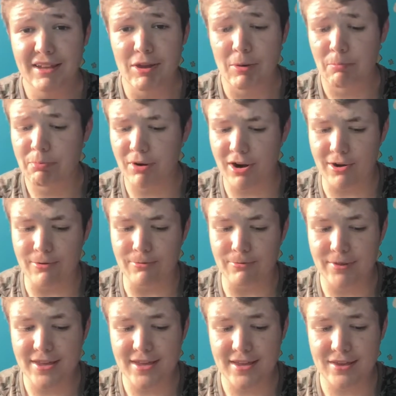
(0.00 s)
Bro,
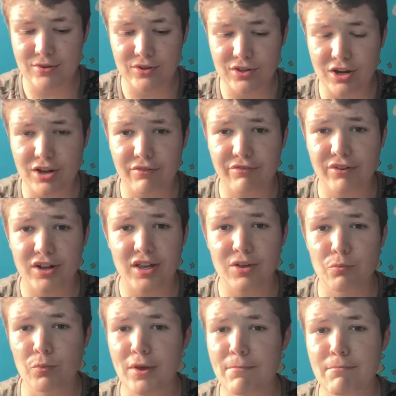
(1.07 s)
he was like a
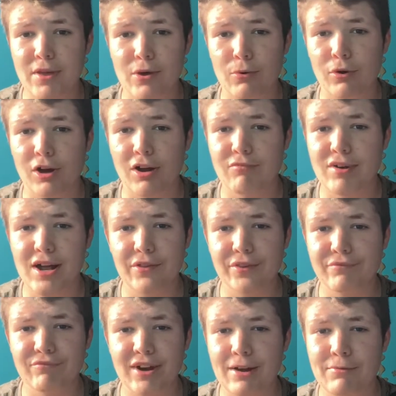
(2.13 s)
fucking windmill going round
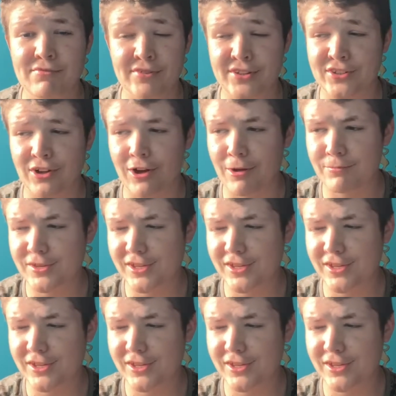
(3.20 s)
and round with his arms.